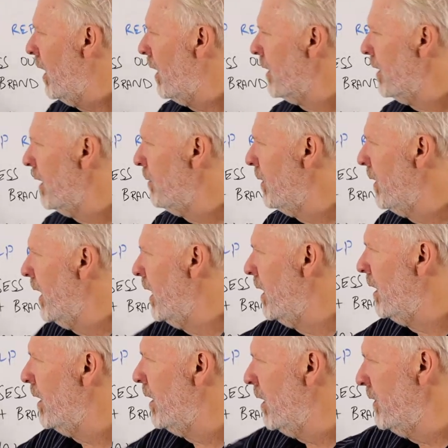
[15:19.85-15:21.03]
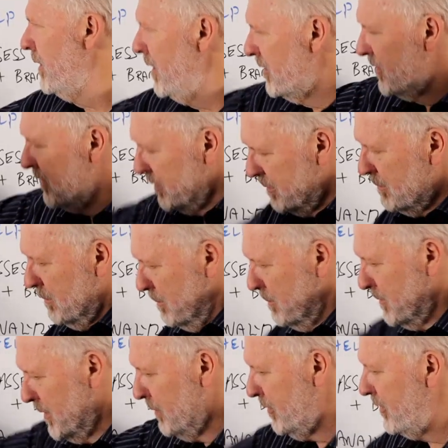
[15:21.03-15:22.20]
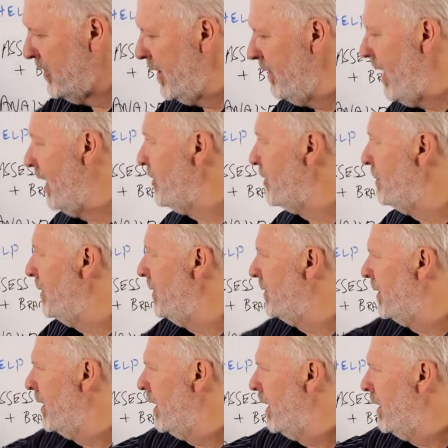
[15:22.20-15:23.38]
okay, well they're on this different set of attributes.